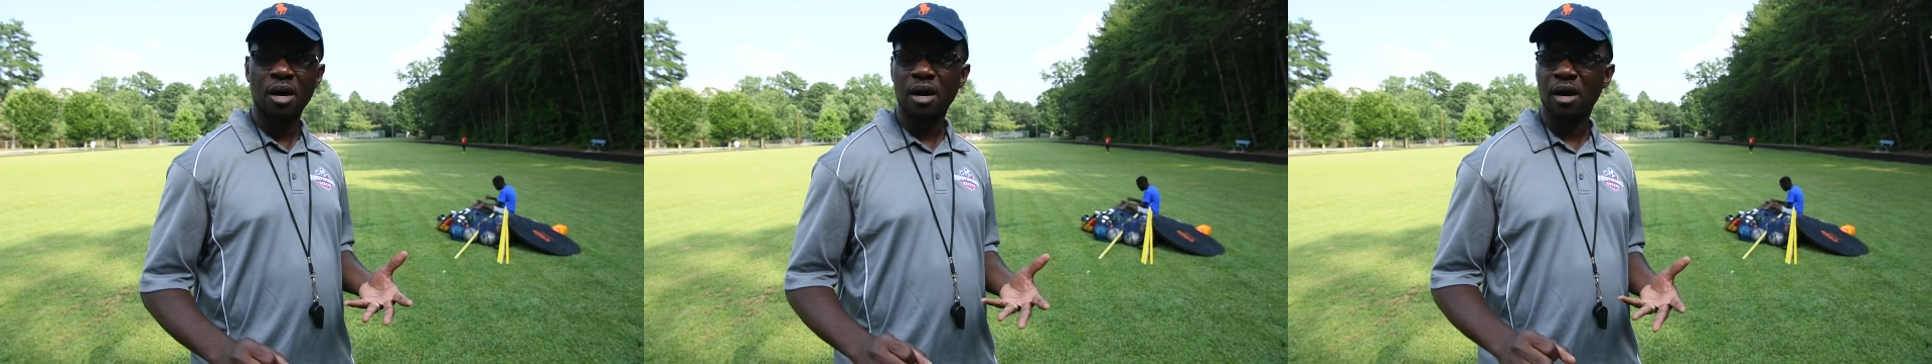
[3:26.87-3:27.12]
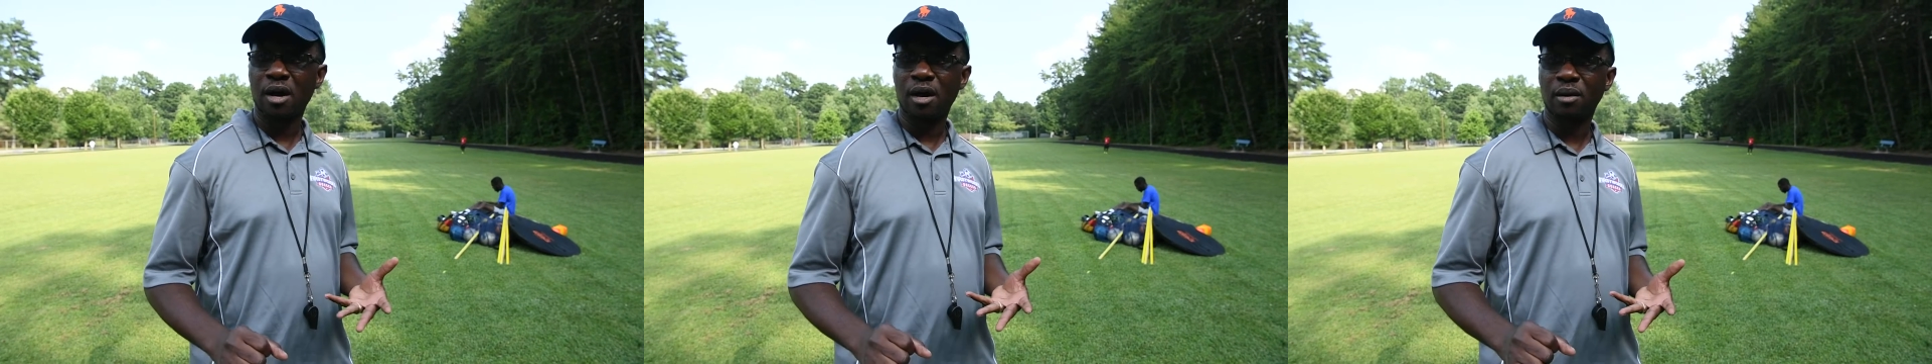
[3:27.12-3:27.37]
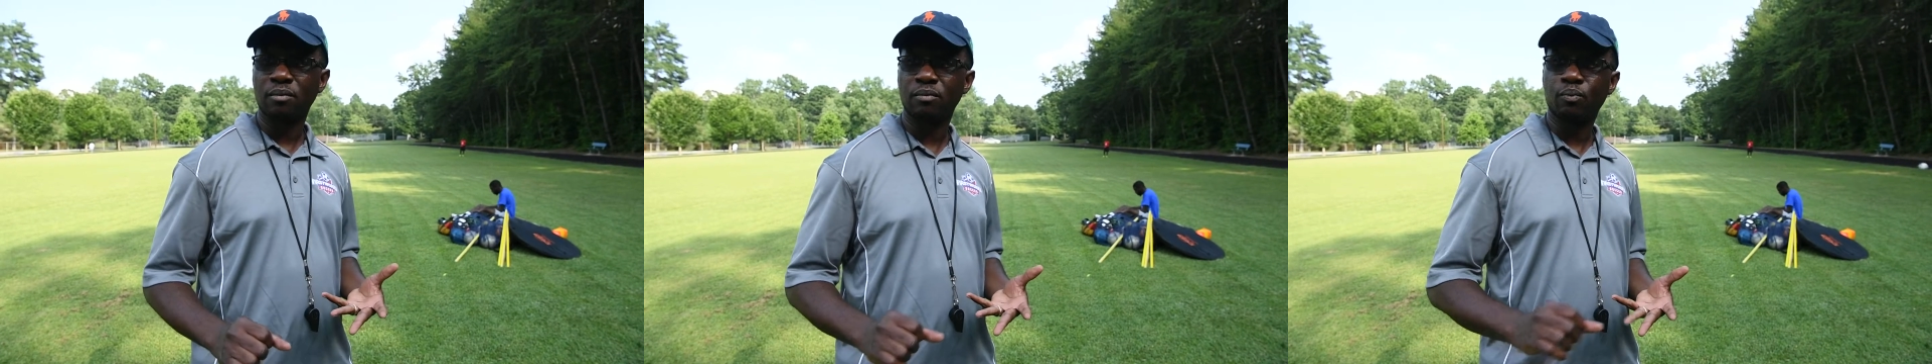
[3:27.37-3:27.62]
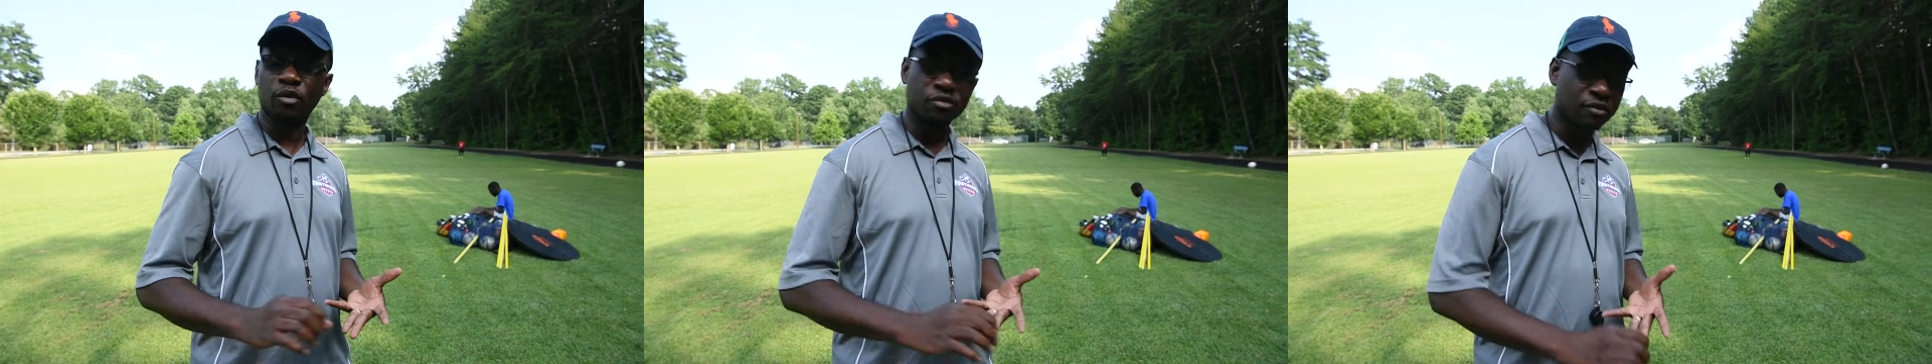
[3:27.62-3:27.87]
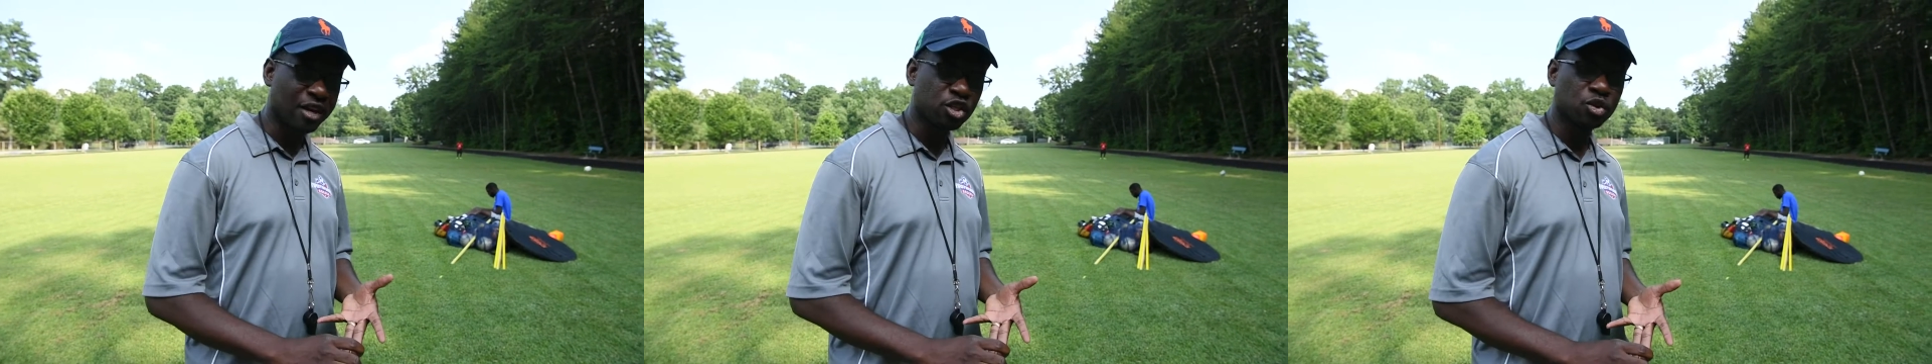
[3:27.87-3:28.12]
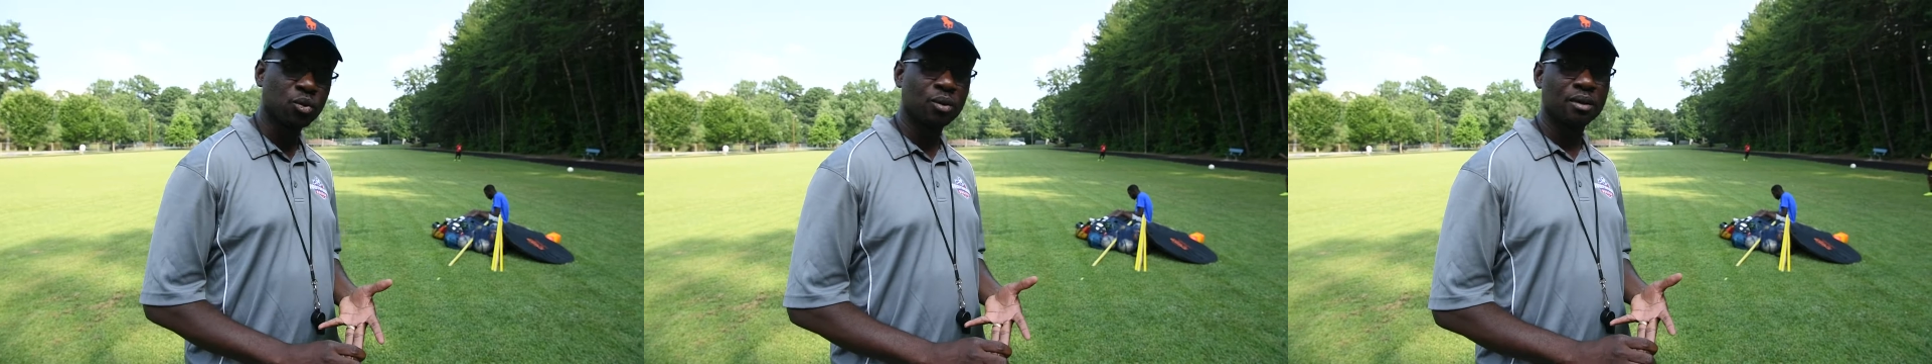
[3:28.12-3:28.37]

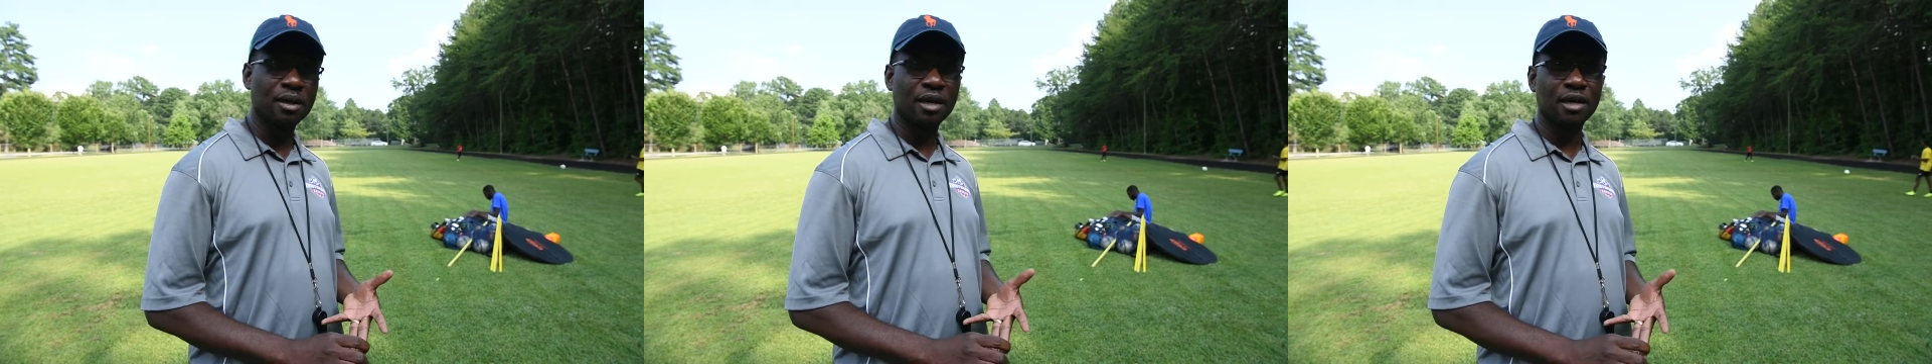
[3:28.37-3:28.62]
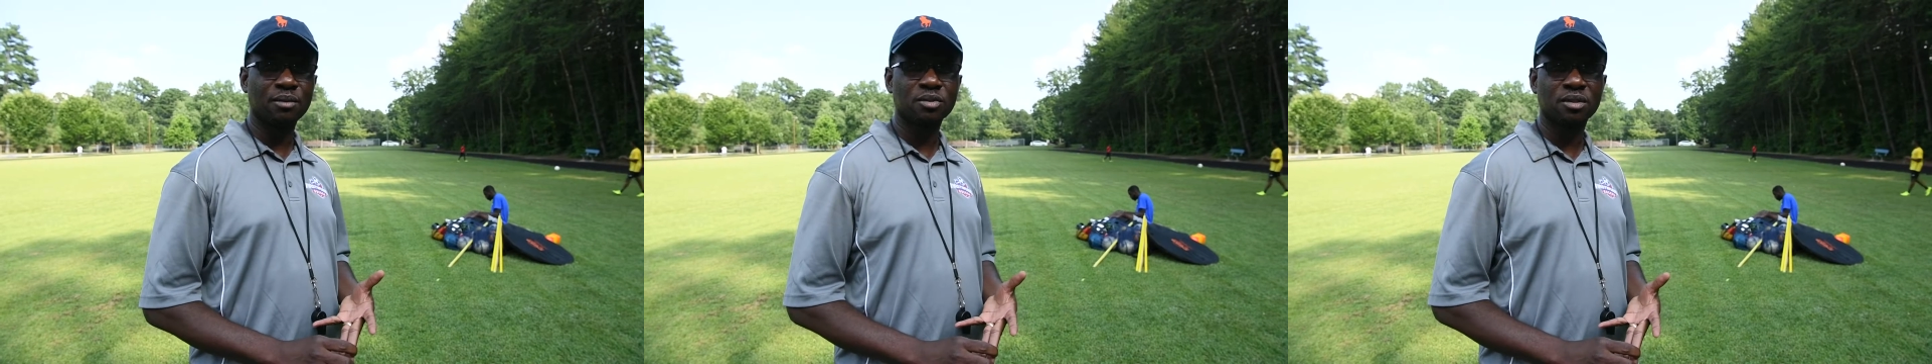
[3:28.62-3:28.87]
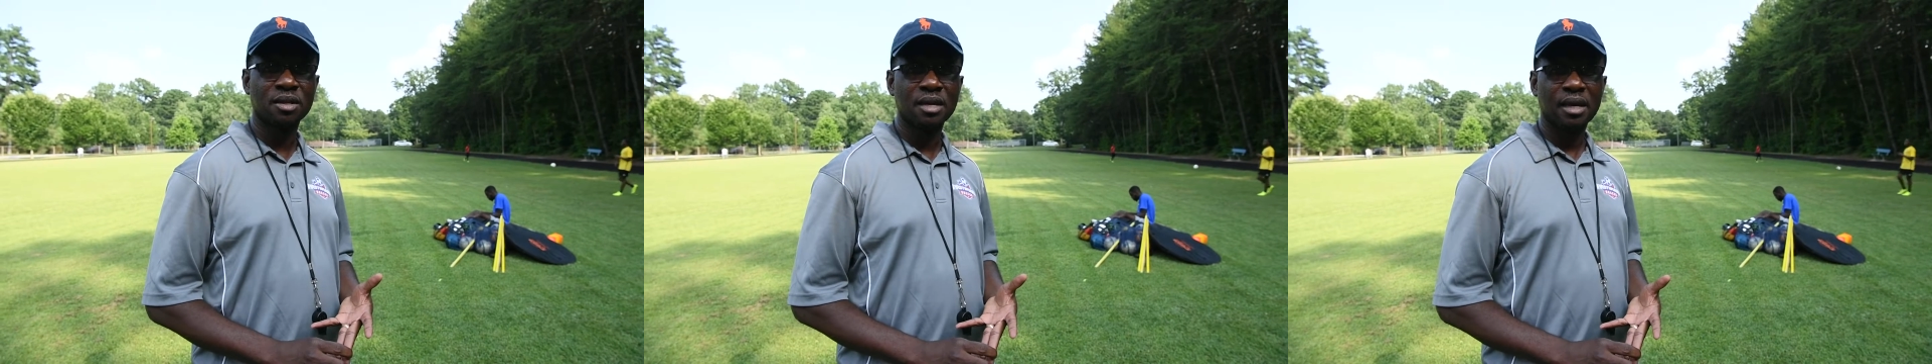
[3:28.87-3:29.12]
professional games,